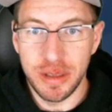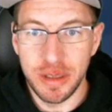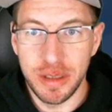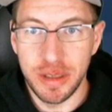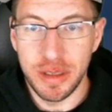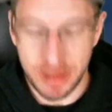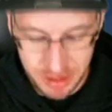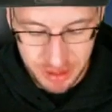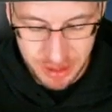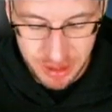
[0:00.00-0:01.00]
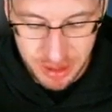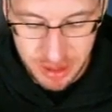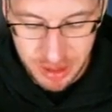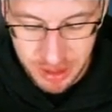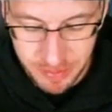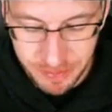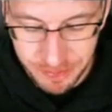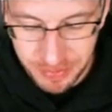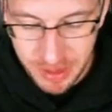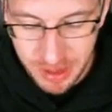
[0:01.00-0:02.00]
points in 10 minutes? Like,
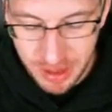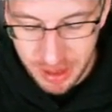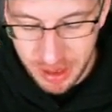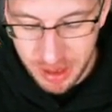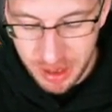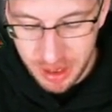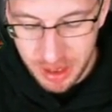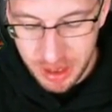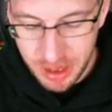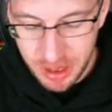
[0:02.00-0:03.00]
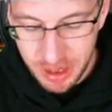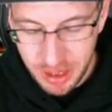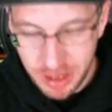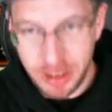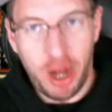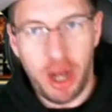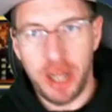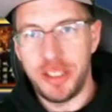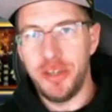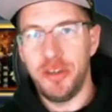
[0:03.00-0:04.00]
how do you even do that many fights? Oh,
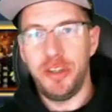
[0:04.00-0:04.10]
dude,